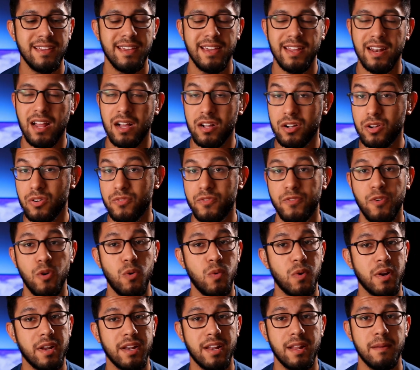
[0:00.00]
And I'll come
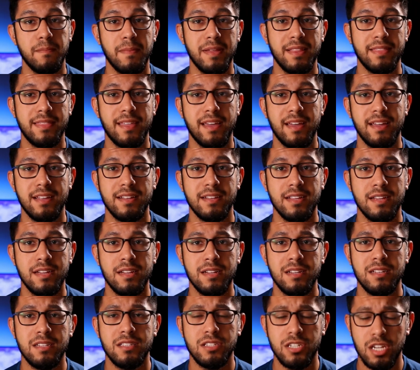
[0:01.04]
forward and admit that
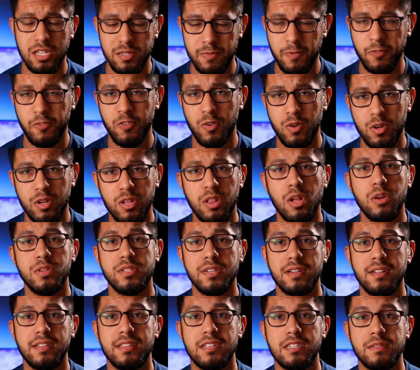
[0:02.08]
just before
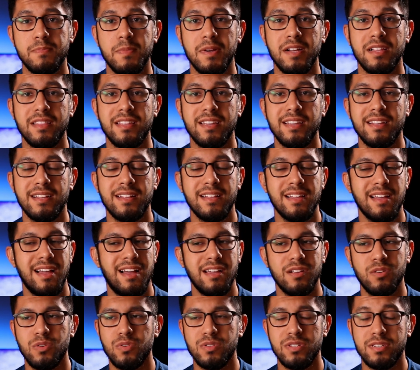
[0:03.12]
closing on this building,
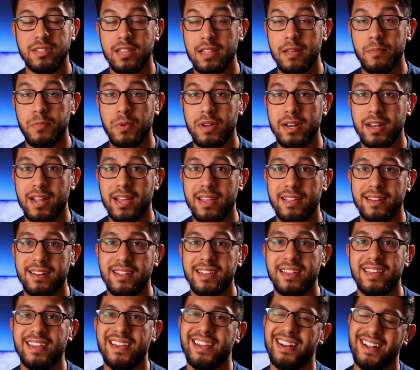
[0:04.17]
I couldn't sleep one night
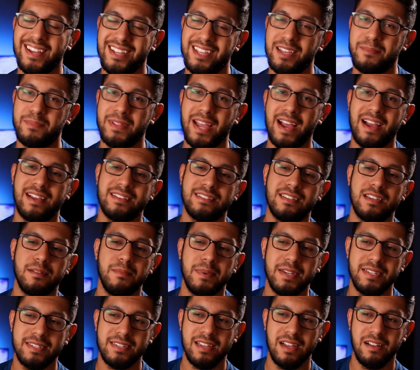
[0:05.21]
and I kept asking
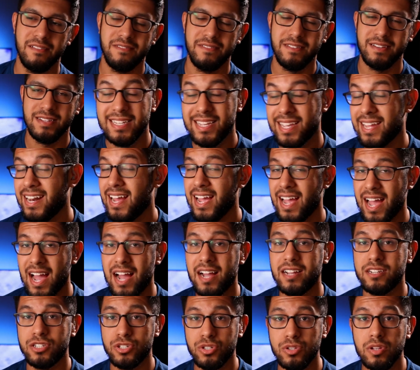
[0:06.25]
myself, can I
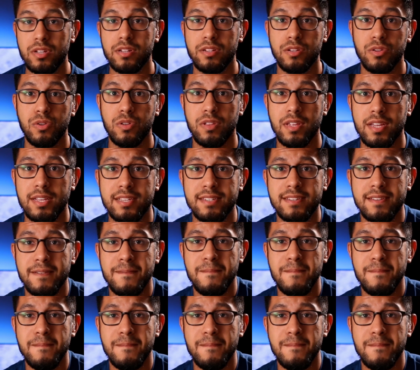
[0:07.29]
actually do this?